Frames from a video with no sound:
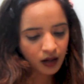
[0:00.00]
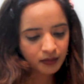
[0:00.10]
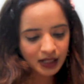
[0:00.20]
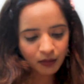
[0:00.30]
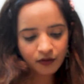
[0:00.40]

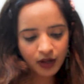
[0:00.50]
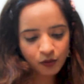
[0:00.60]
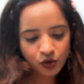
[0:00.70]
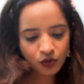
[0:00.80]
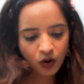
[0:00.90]
Some of
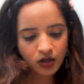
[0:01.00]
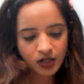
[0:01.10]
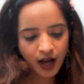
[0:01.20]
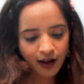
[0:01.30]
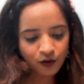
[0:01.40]
them do not
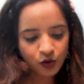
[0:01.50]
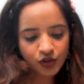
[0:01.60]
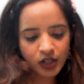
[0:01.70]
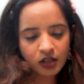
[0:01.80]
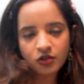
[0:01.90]
have good
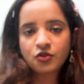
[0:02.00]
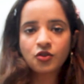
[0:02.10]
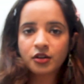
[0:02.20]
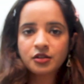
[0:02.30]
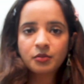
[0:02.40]
ratings on
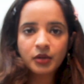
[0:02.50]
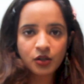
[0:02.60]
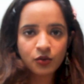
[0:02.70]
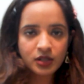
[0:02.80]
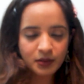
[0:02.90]
Rotten
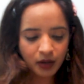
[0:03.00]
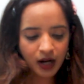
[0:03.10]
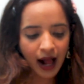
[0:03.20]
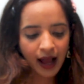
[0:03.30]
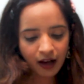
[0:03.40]
Tomatoes,
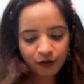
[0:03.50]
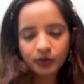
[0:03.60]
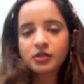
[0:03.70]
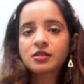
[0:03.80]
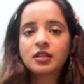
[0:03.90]
but I have
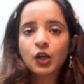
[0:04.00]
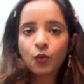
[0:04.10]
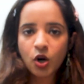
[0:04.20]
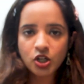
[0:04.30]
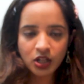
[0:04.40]
personally
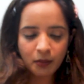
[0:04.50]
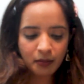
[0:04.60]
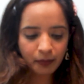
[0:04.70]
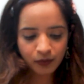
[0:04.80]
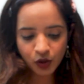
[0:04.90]
watched them
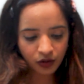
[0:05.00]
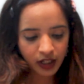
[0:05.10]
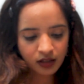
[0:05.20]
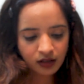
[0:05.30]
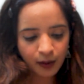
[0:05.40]
and
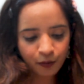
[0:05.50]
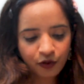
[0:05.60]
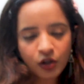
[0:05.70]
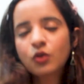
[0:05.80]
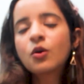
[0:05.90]
curated them
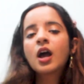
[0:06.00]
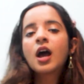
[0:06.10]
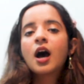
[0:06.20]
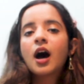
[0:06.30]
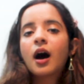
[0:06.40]
for you.
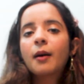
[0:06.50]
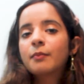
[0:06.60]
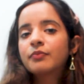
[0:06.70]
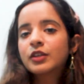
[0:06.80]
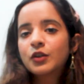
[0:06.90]

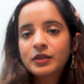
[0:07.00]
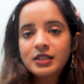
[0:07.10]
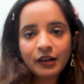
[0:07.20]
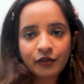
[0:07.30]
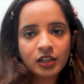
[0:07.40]
You will
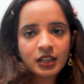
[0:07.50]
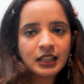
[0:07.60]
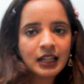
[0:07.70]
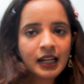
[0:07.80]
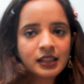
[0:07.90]

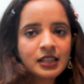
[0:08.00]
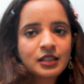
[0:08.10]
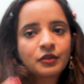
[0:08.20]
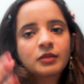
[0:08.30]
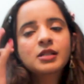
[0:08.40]
definitely like
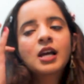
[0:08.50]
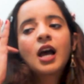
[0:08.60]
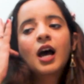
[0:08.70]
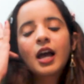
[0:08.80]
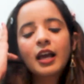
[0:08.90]
these films.
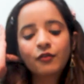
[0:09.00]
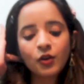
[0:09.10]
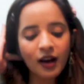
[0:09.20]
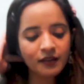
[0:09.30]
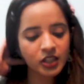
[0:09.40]
If
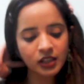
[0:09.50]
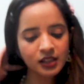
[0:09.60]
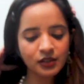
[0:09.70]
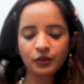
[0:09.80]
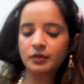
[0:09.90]
you have seen
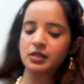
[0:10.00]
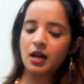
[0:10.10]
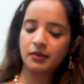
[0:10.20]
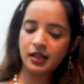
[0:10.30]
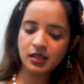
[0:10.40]
these films,
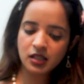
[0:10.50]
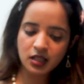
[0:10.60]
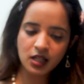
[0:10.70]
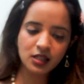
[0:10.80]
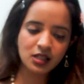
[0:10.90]
come let's
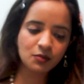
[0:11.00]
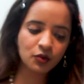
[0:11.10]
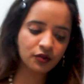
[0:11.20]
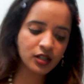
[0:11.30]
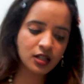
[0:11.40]
discuss these
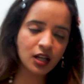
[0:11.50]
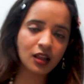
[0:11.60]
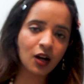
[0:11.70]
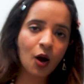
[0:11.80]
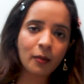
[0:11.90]
movies in
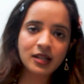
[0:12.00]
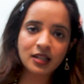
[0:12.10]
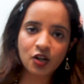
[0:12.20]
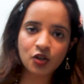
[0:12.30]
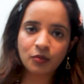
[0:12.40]
the comment
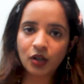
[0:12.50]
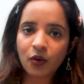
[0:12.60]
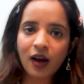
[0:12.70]
section below.